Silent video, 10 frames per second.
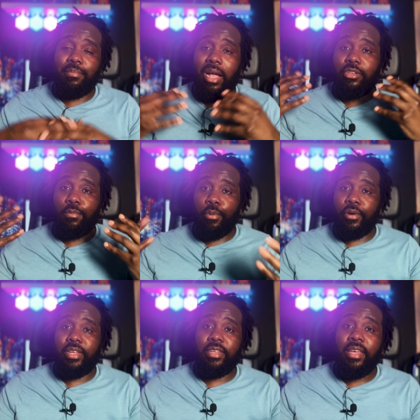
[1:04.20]
about
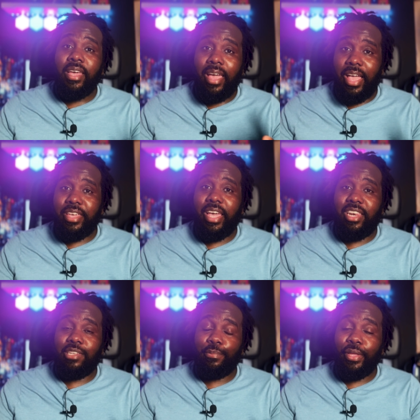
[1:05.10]
supporting 8K
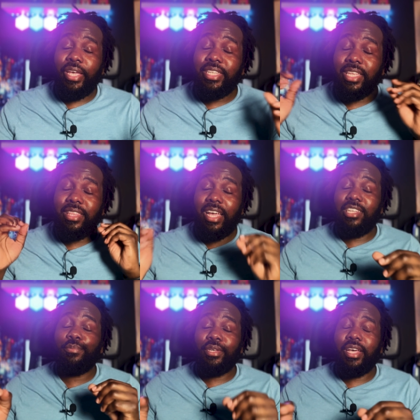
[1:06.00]
displays, and that
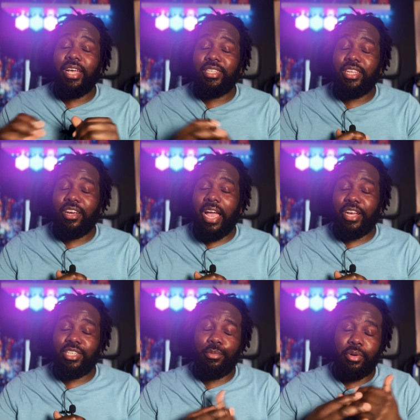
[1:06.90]
is because they are
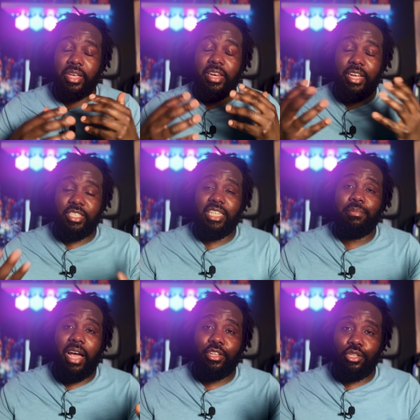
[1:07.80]
actually bringing
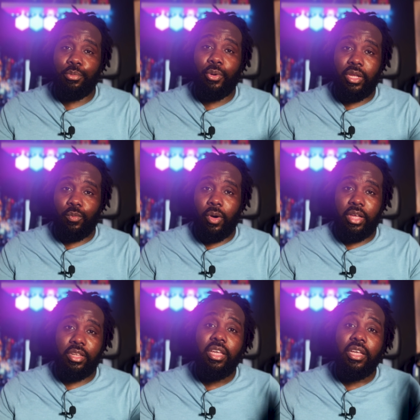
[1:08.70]
HDMI
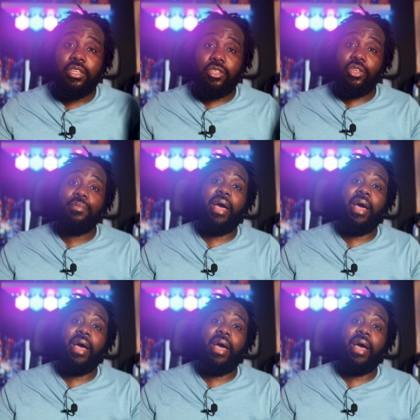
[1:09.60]
2.1 to the